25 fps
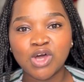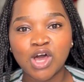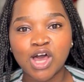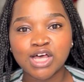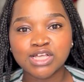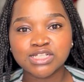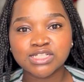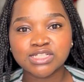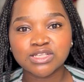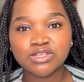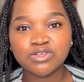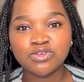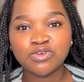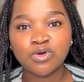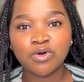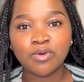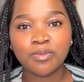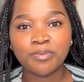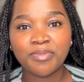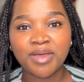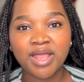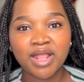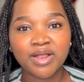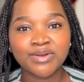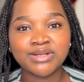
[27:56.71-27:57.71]
ask your
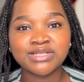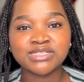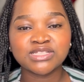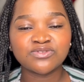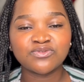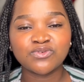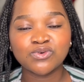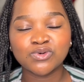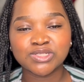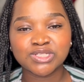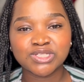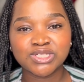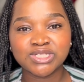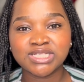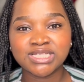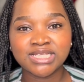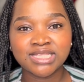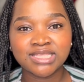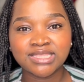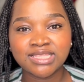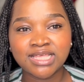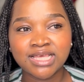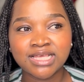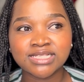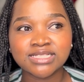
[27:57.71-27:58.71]
parents for
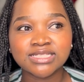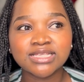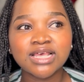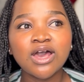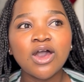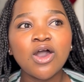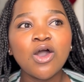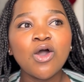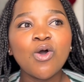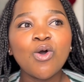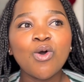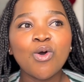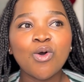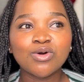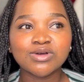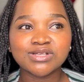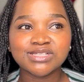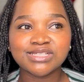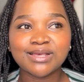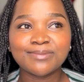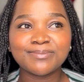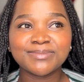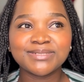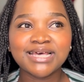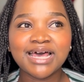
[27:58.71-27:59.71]
certain things, or
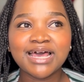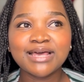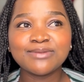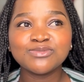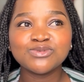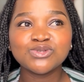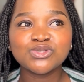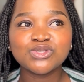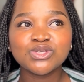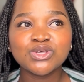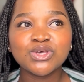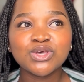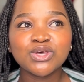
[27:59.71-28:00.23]
sometimes